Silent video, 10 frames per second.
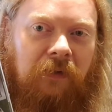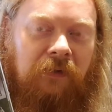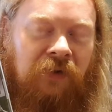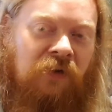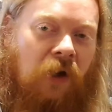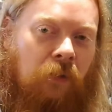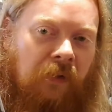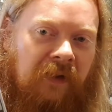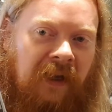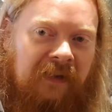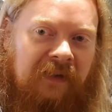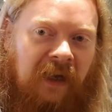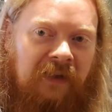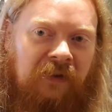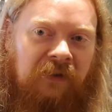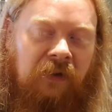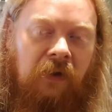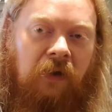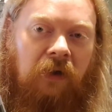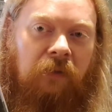to know what the next stage is.
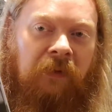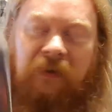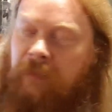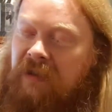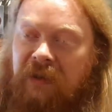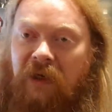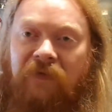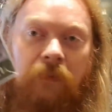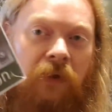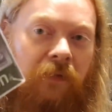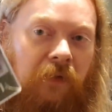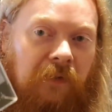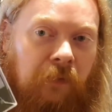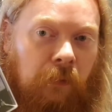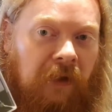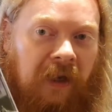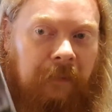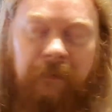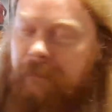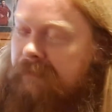We didn't have the money for the full
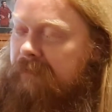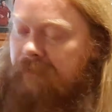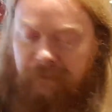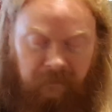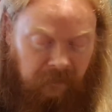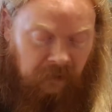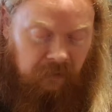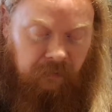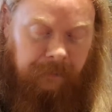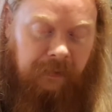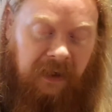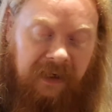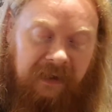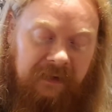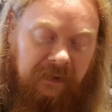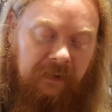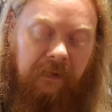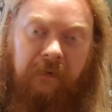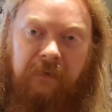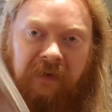game. We played
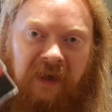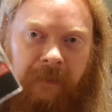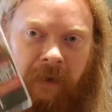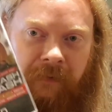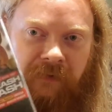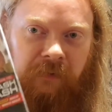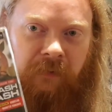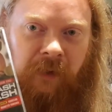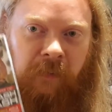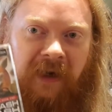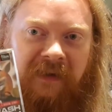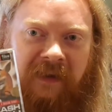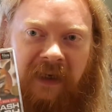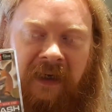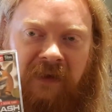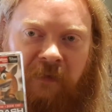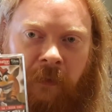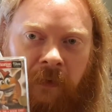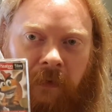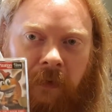the demos. We waited each
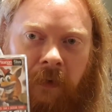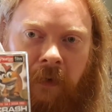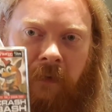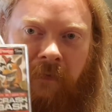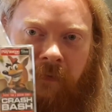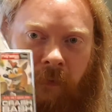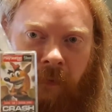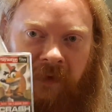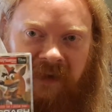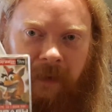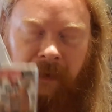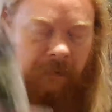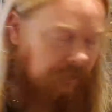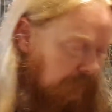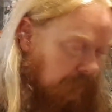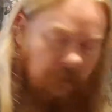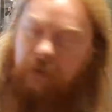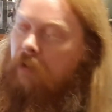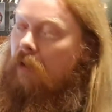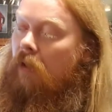month for the demos.
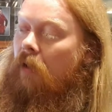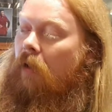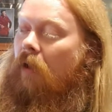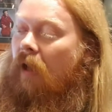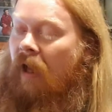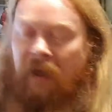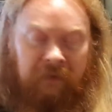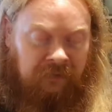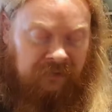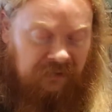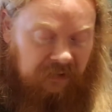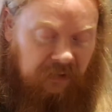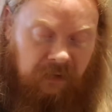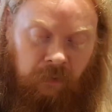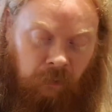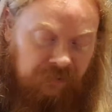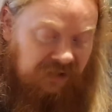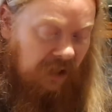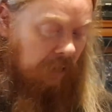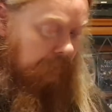And
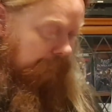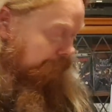also,